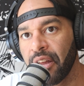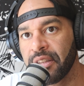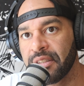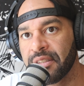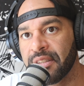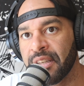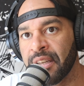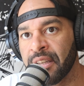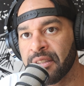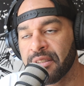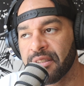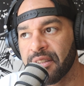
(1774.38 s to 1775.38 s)
all these
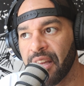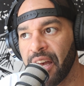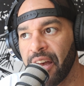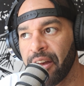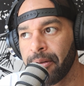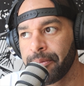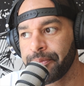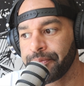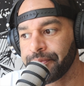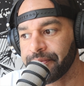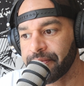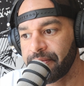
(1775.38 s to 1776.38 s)
things that,
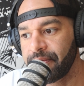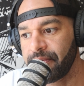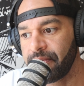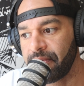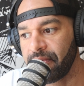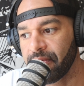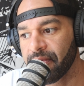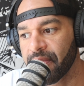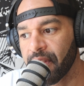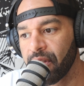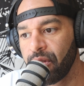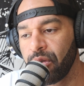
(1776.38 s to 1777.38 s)

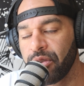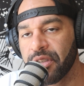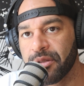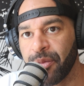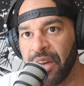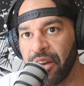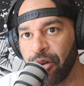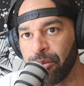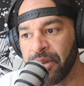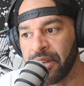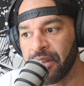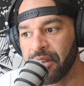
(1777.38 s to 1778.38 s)
ooh, this might
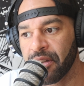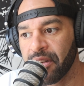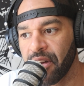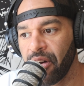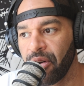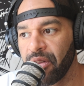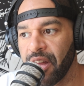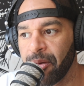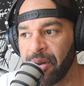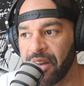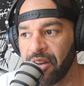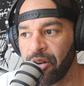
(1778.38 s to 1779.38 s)
help me. Oh,
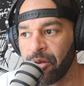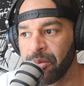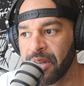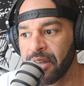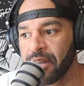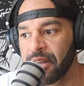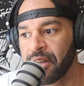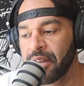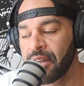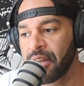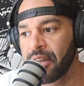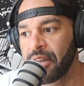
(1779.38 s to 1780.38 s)
that might help me.
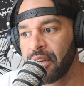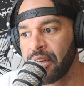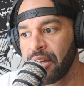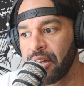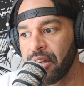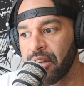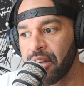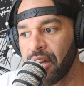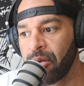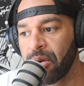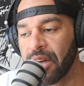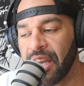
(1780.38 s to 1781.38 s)

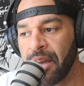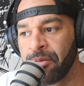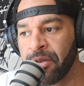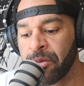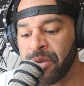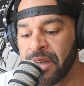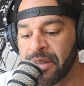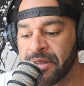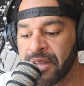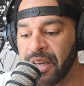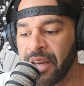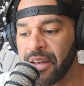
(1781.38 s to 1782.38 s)
And what came for
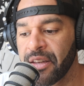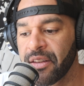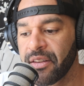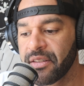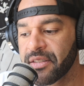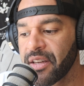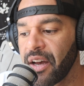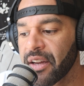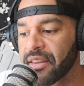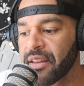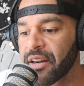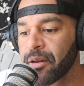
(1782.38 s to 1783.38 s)
me is that
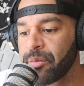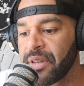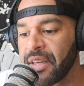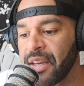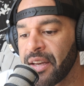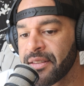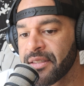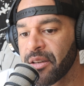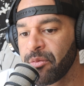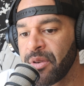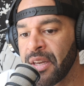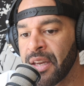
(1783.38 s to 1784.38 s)
talk therapy
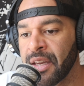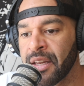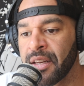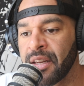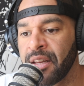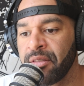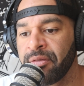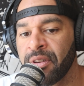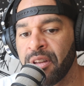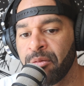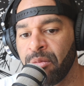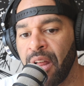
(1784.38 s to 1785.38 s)
ends up being an
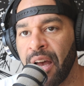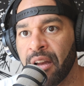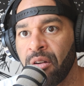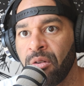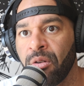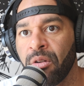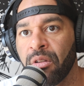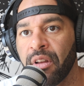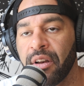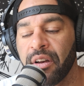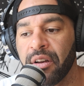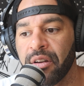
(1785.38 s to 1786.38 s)
infinite black
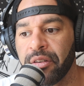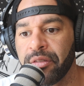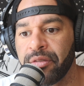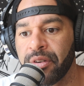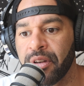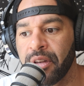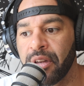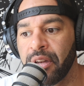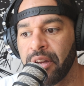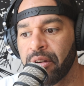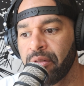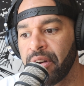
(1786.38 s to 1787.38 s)
hole of
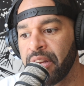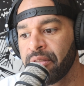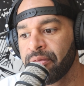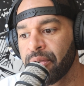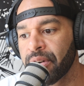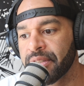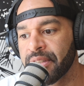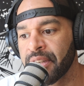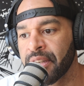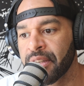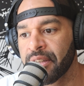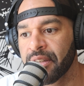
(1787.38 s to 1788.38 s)

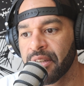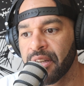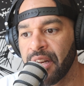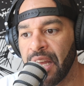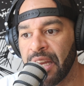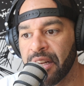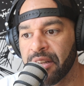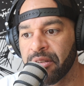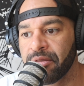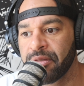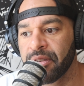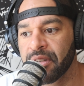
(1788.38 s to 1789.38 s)
reinforcing
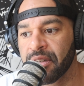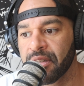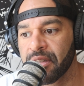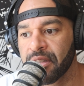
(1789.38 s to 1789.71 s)
negative